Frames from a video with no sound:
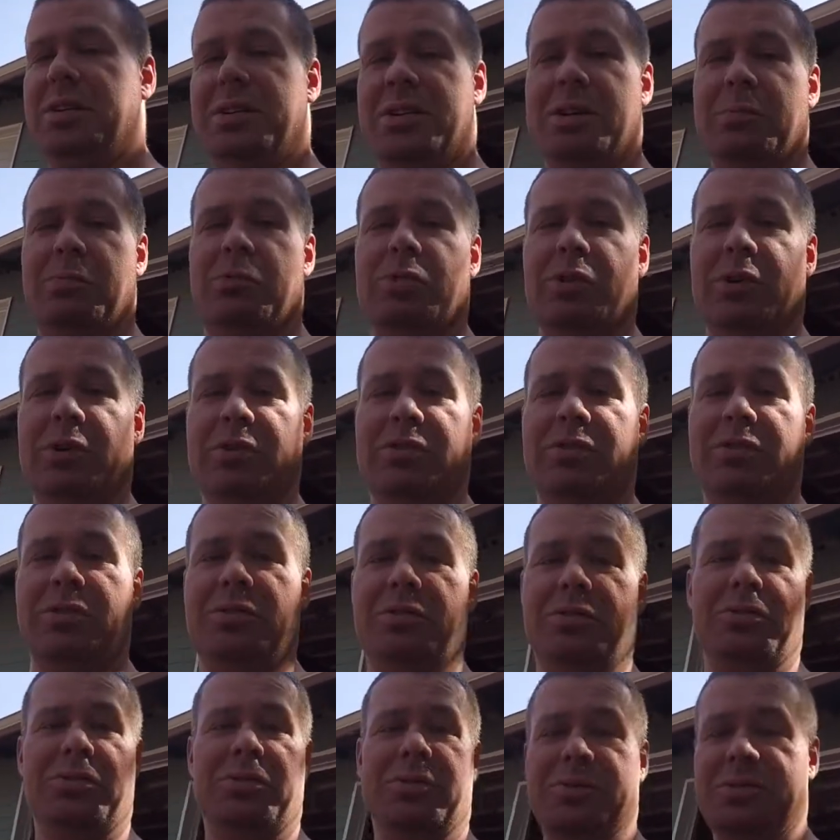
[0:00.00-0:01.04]
I'm going
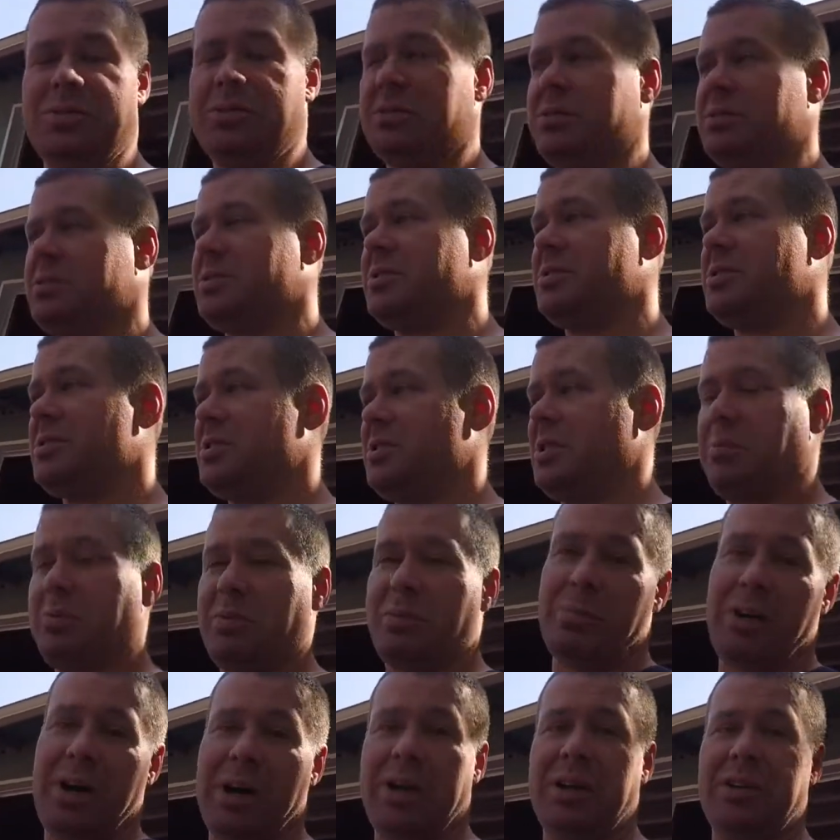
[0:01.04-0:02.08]
to
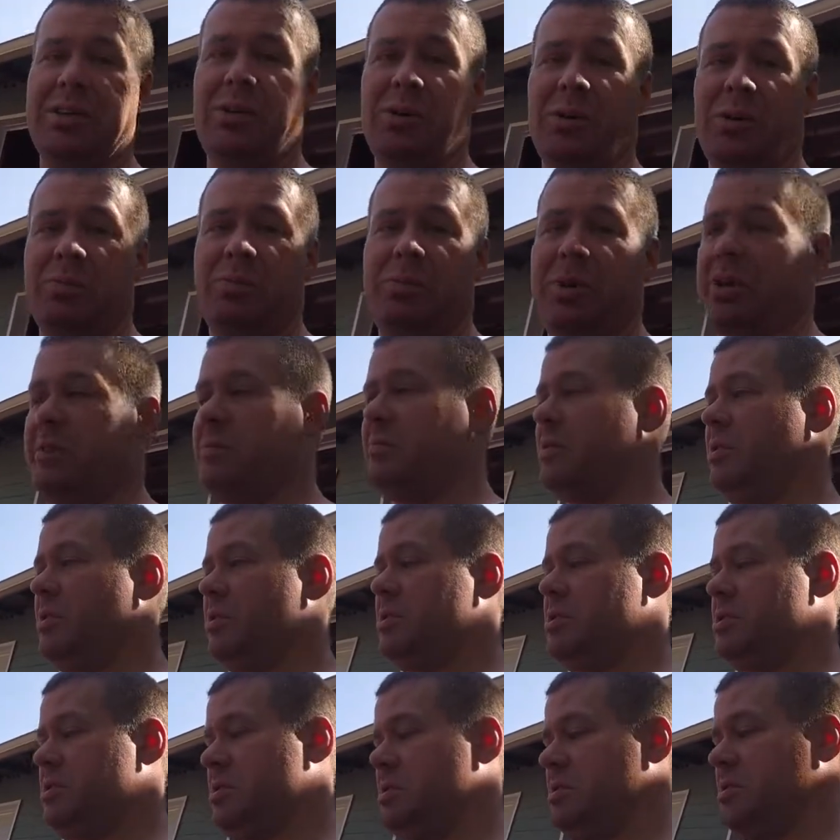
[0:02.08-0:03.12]
sip my adult
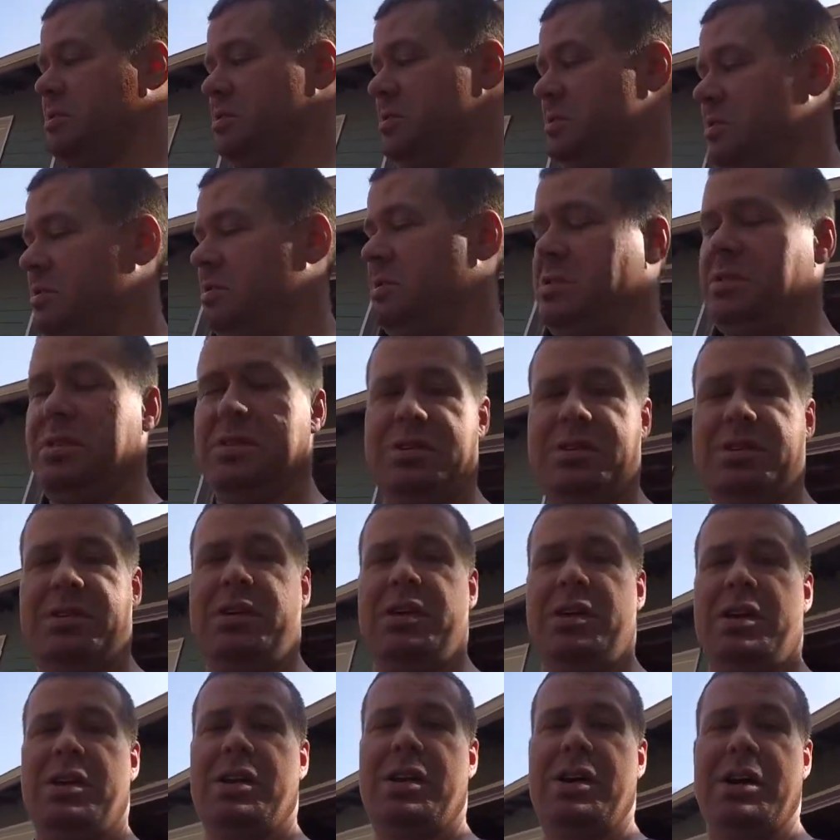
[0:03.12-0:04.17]
beverage,
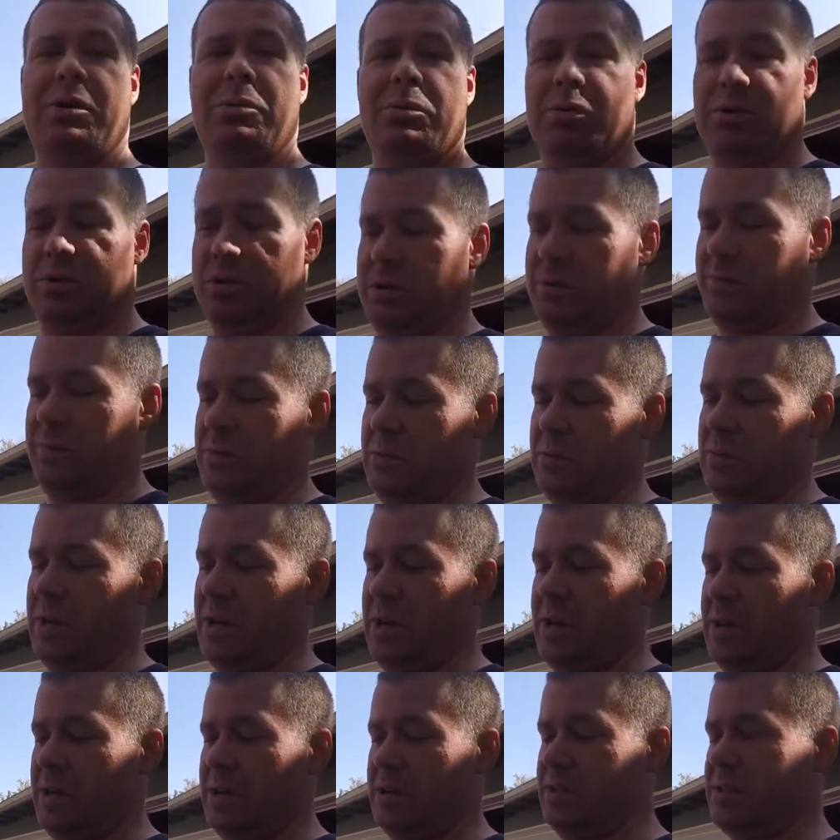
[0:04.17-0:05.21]
and I will give you
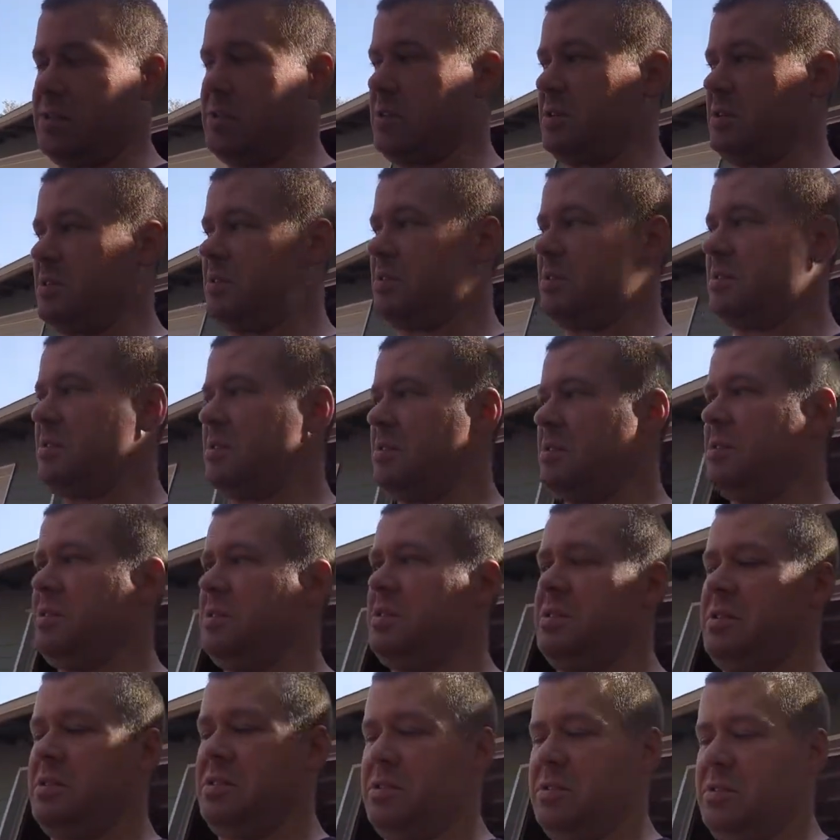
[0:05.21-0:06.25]
guys
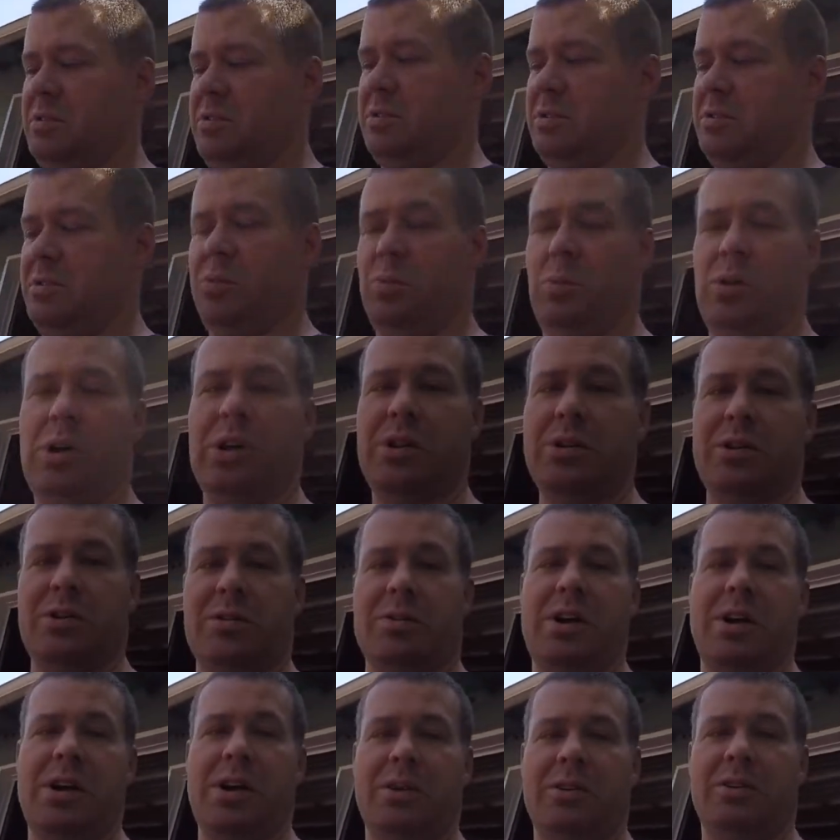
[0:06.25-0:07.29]
the walk
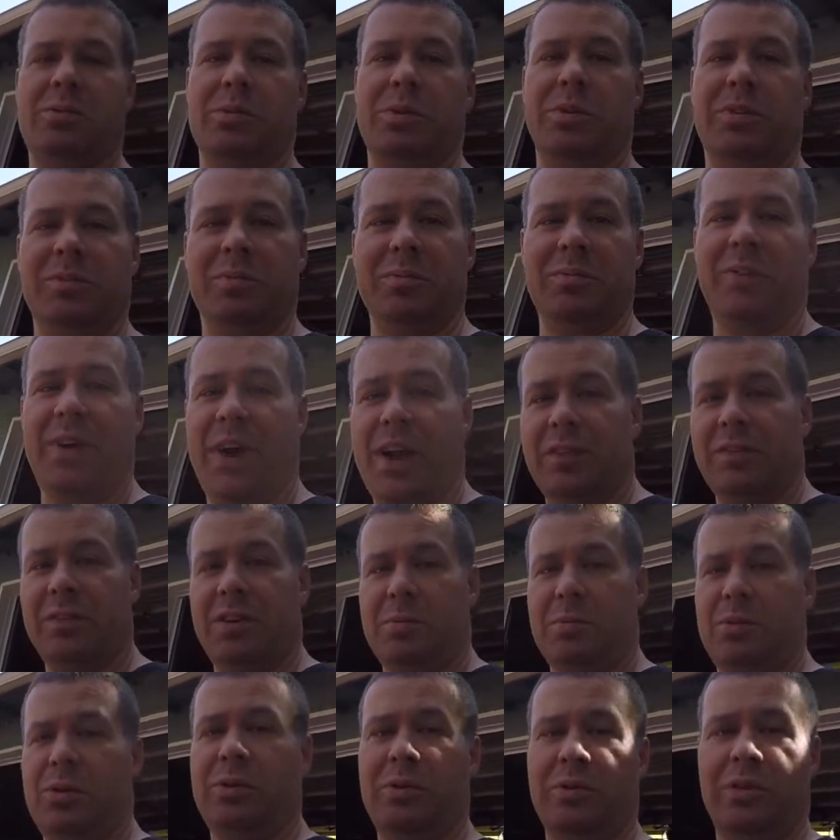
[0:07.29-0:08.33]
around with some
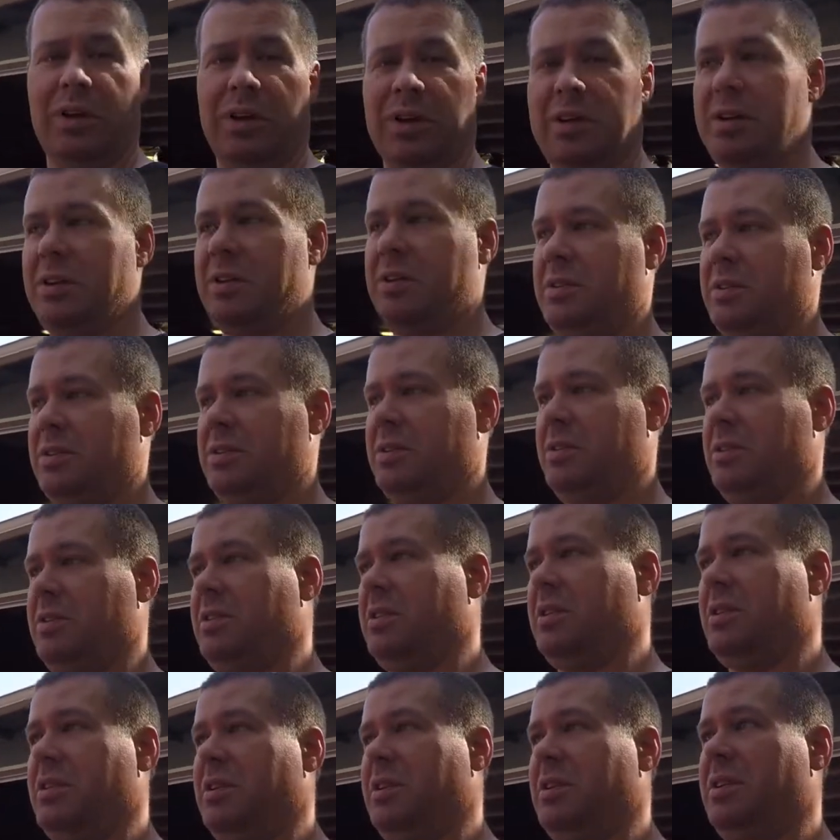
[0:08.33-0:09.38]
fancy music,
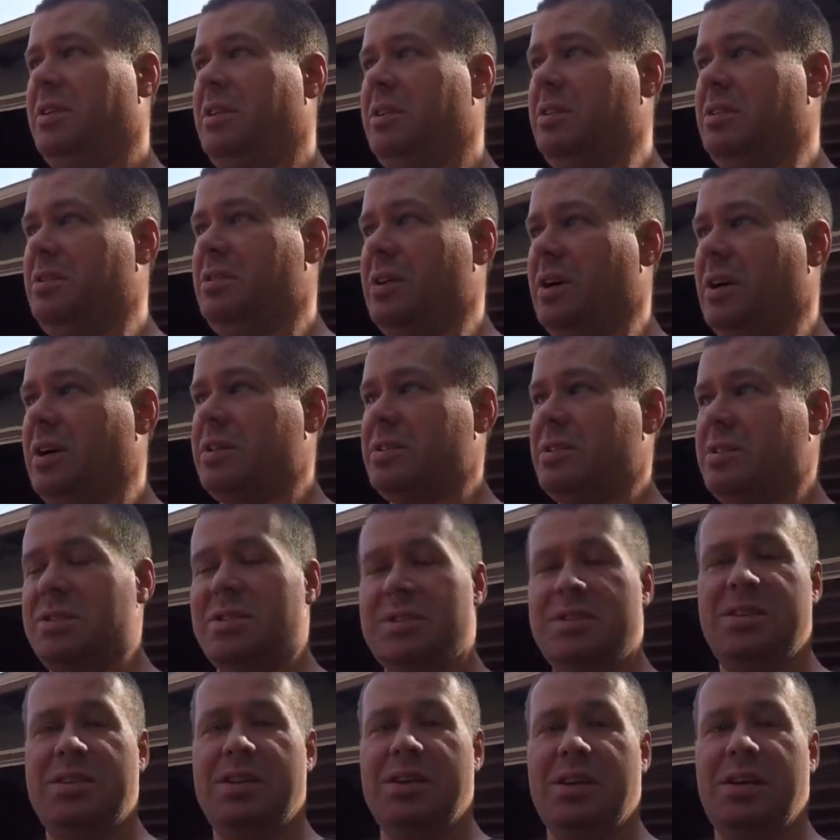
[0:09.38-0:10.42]
and you guys can
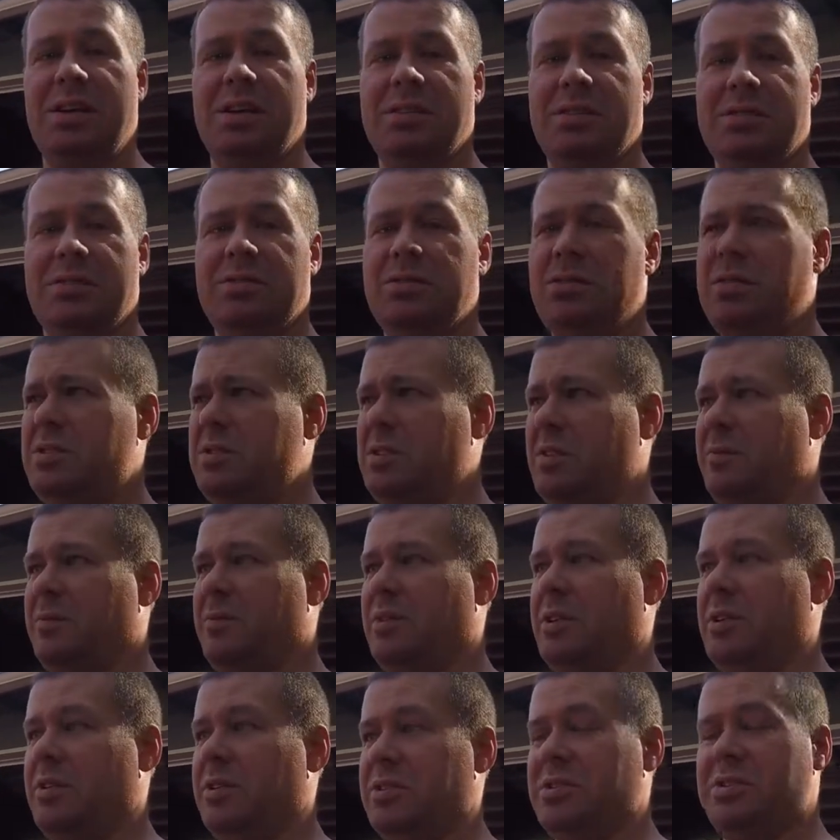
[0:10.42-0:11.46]
see just how
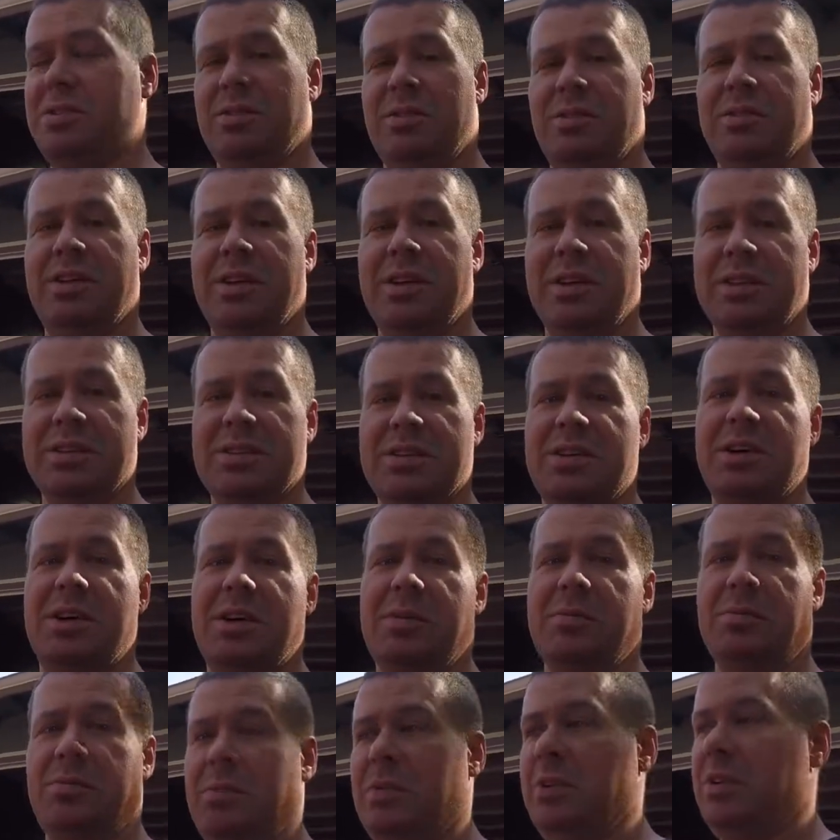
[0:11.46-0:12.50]
far this whole thing has
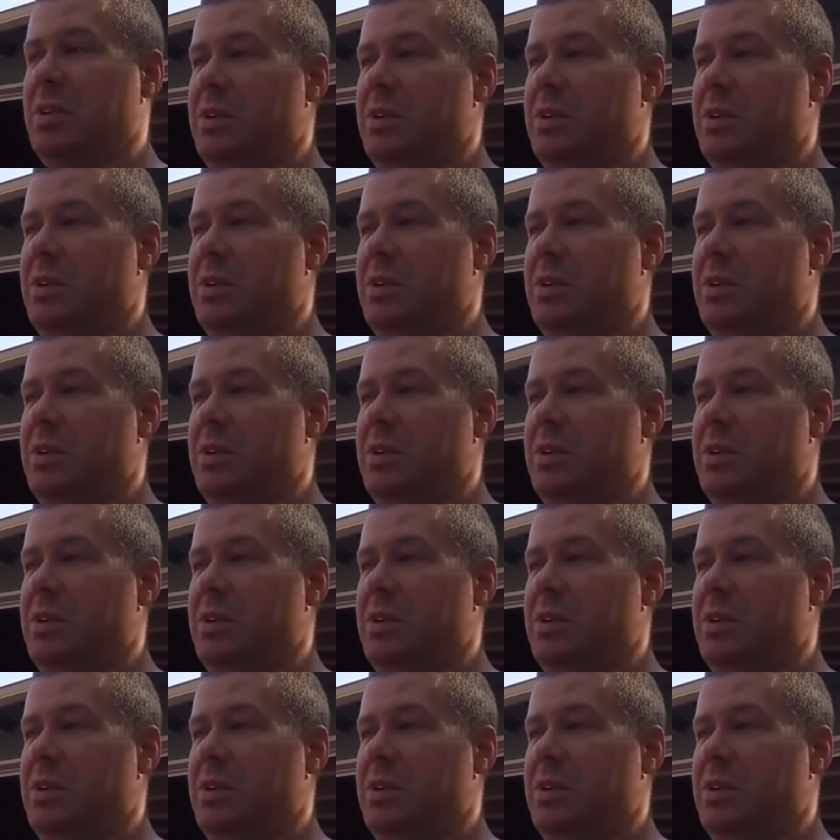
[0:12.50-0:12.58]
come